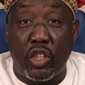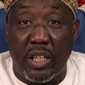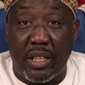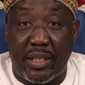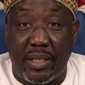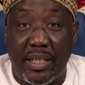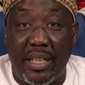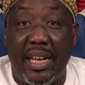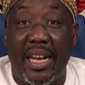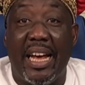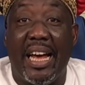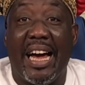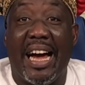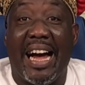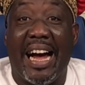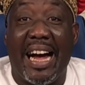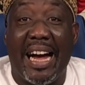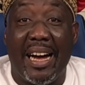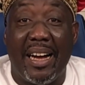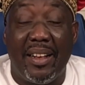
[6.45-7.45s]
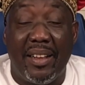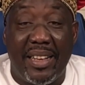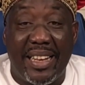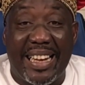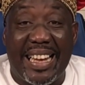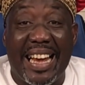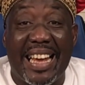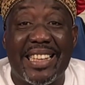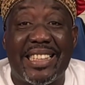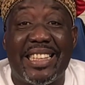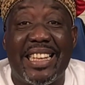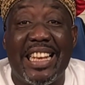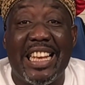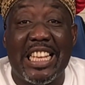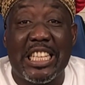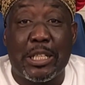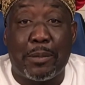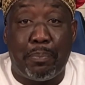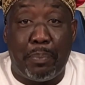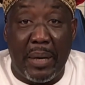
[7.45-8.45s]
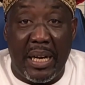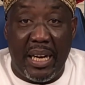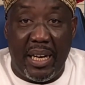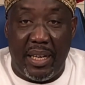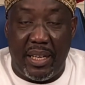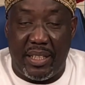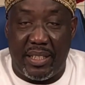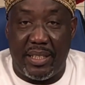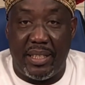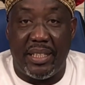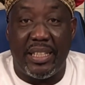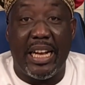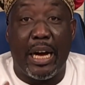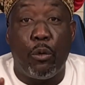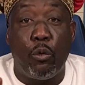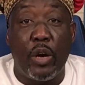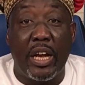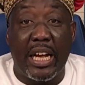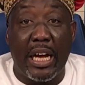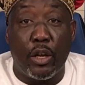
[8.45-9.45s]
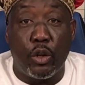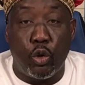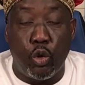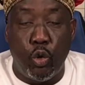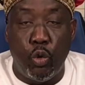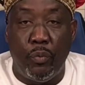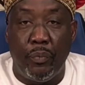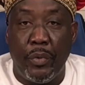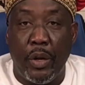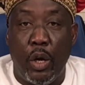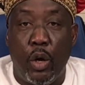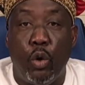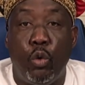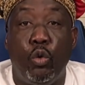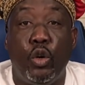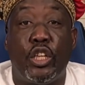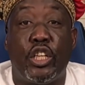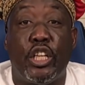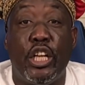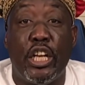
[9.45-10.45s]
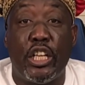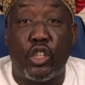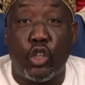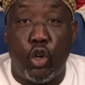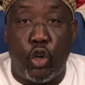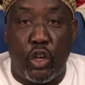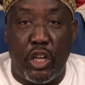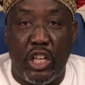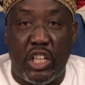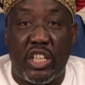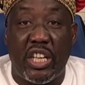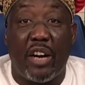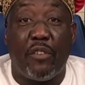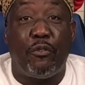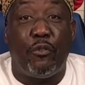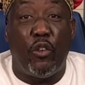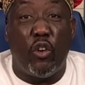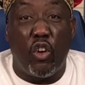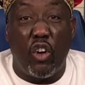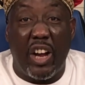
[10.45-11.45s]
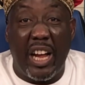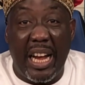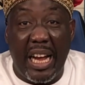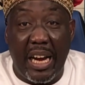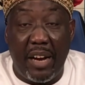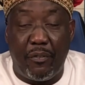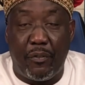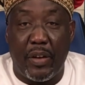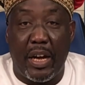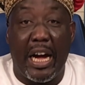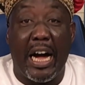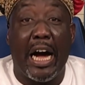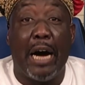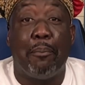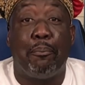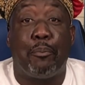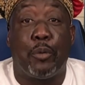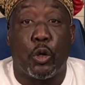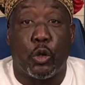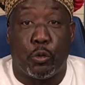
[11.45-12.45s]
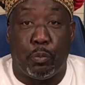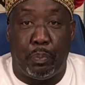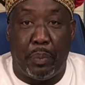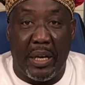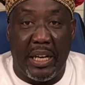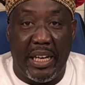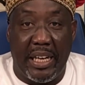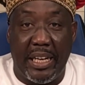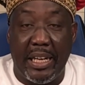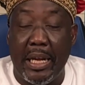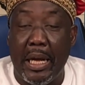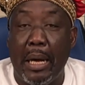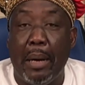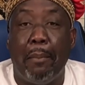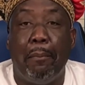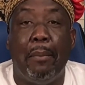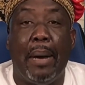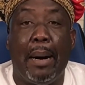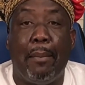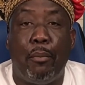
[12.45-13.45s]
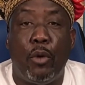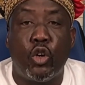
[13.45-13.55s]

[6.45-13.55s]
bosses and casting spells that we can do with this oricha for health and prosperity.